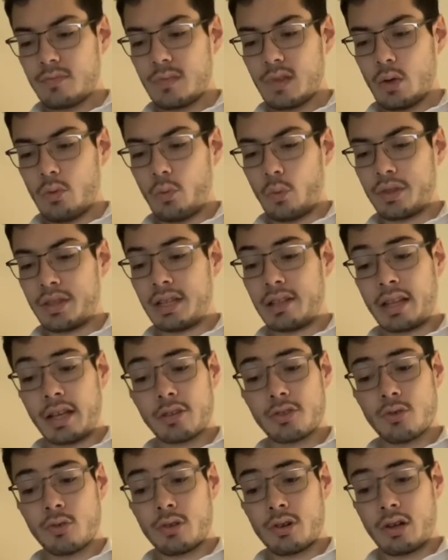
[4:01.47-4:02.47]
When the
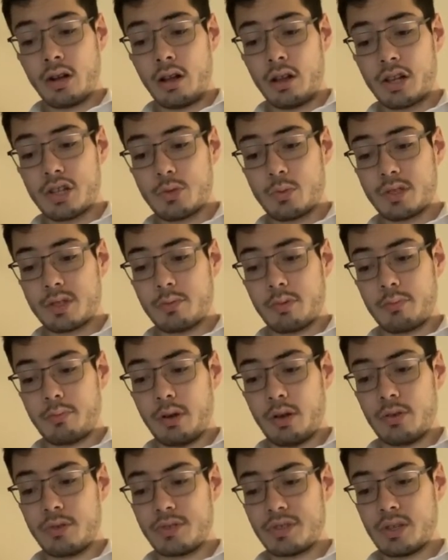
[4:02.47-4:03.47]
Electoral College was
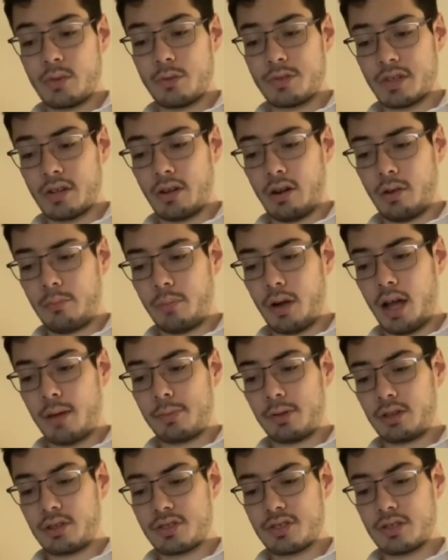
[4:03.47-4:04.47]
proposed, it was an
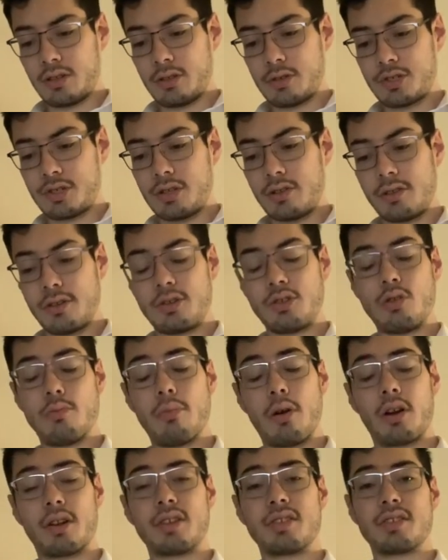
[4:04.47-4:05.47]
unpopular solution to the
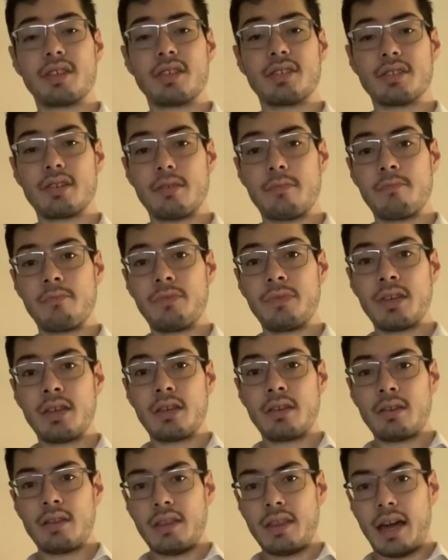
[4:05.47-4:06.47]
two-party system,
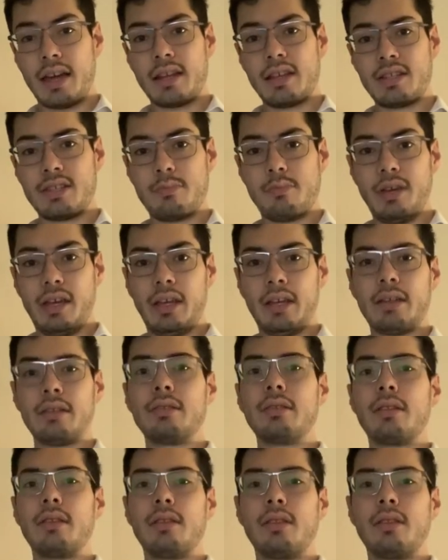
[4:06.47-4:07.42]
that is, giving